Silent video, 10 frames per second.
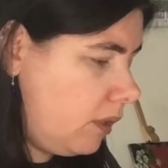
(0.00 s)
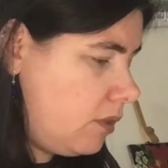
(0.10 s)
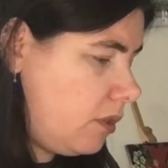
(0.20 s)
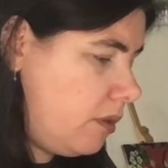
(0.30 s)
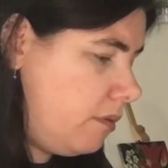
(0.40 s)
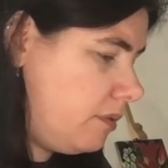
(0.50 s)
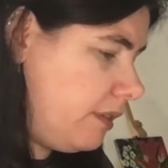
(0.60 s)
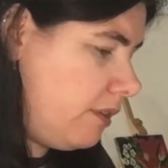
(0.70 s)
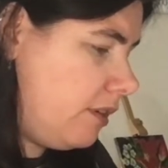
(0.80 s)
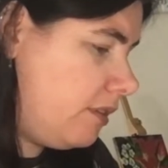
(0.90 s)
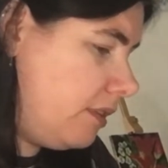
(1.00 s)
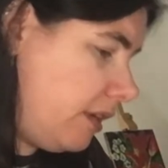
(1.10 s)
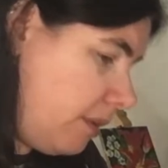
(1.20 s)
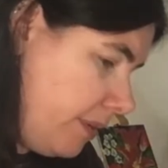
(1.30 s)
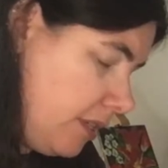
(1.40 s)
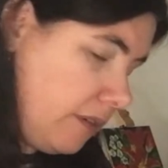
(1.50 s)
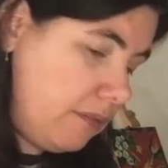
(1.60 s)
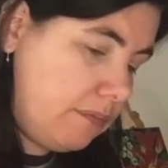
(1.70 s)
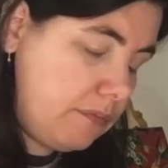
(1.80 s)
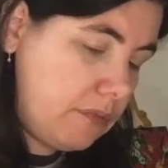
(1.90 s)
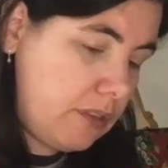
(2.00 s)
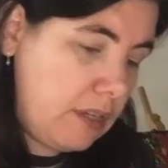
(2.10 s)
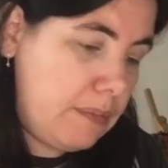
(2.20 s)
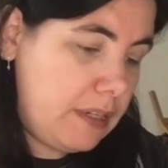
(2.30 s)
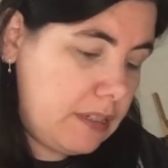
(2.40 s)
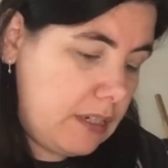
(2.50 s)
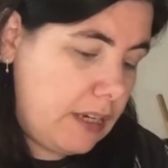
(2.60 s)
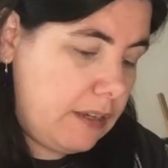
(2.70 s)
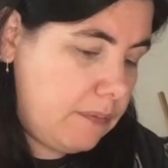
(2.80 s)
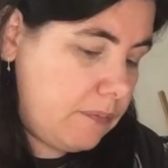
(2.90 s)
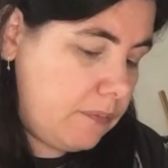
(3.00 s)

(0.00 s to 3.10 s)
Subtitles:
So that'll be done 30 minutes a day.